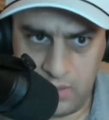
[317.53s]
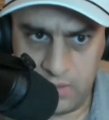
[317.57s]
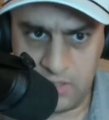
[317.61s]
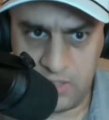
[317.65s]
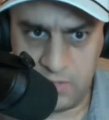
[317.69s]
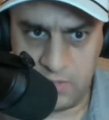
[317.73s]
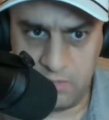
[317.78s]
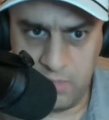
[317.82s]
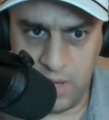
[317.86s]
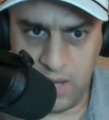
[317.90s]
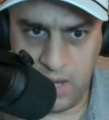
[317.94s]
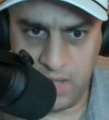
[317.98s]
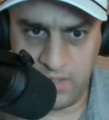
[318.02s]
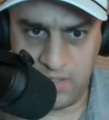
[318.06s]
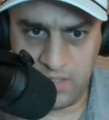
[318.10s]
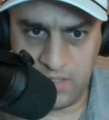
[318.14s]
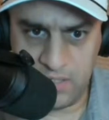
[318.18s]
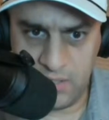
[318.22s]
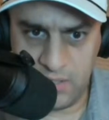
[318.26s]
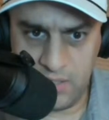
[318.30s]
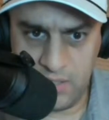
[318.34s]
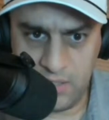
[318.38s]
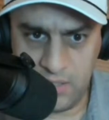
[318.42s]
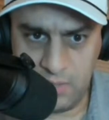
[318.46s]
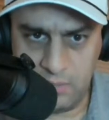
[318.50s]
other
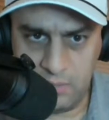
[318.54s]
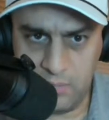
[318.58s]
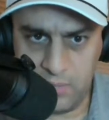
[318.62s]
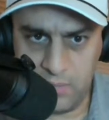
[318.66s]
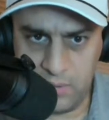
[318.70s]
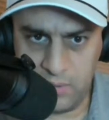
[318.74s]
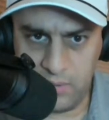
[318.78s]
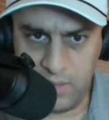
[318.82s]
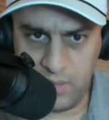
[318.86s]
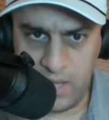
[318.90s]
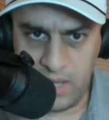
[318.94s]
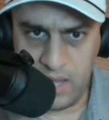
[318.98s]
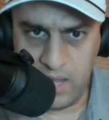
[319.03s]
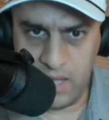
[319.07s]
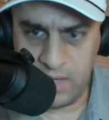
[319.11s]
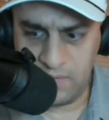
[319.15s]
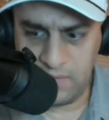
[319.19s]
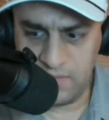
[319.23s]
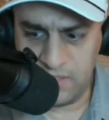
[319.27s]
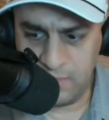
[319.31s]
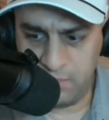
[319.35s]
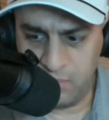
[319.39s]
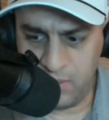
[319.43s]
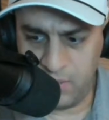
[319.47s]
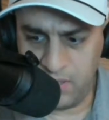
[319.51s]
spots in the
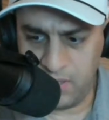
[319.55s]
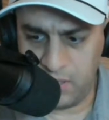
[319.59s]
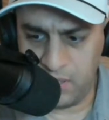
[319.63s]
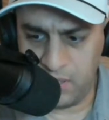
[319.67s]
NFC